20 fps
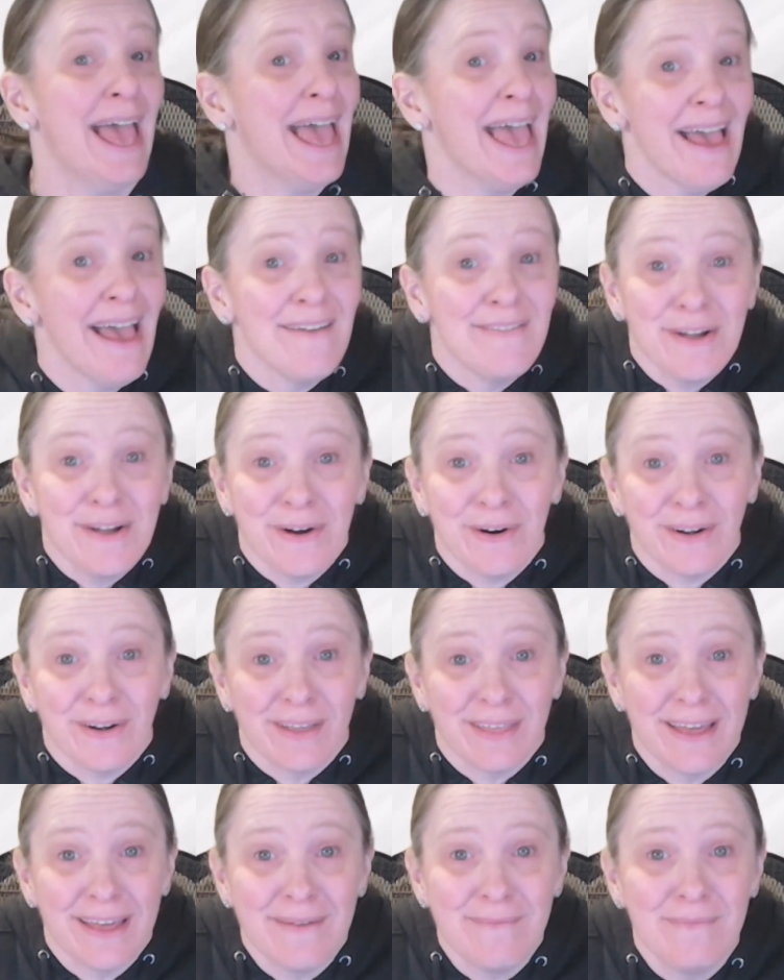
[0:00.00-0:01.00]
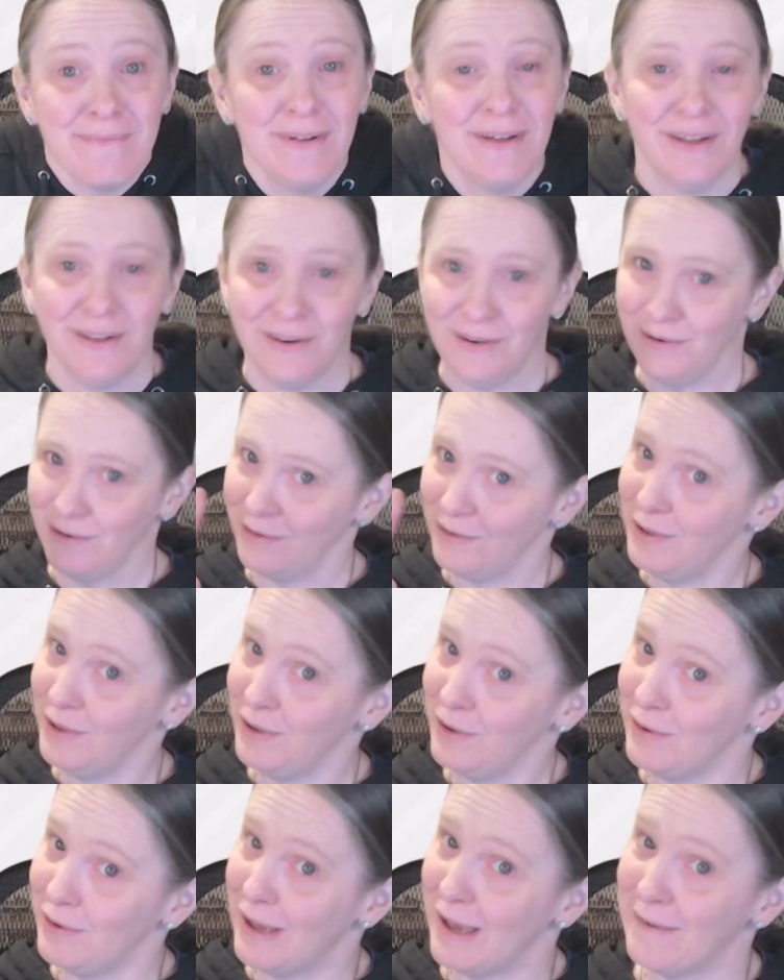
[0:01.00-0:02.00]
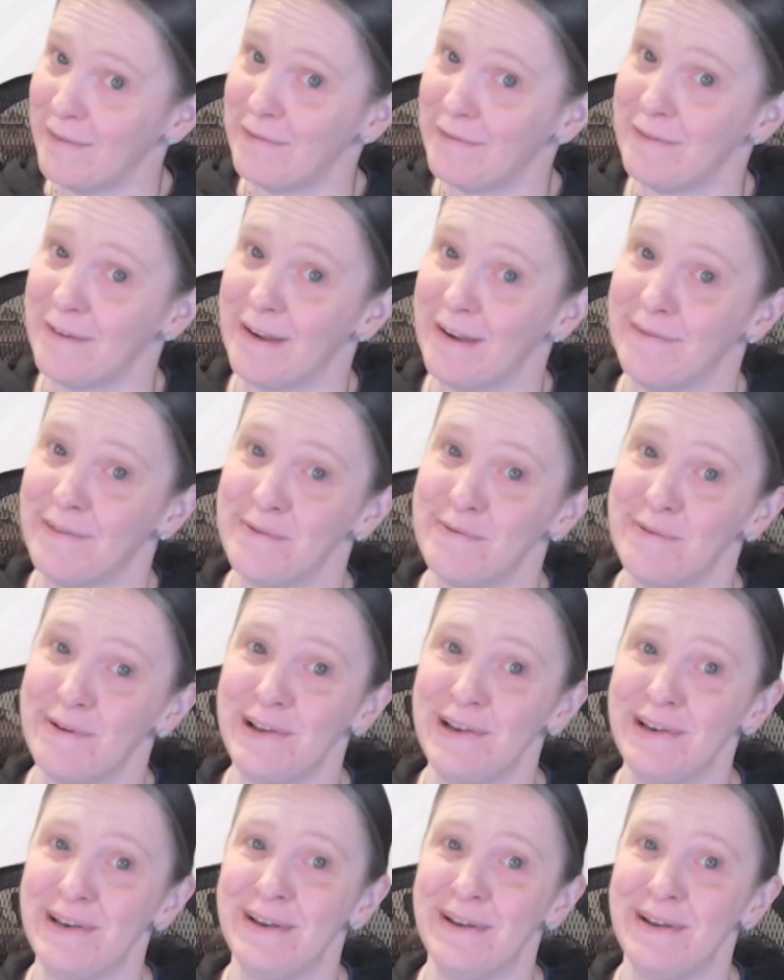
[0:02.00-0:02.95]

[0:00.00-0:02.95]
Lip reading: Have you heard of them? Do you have a favorite one?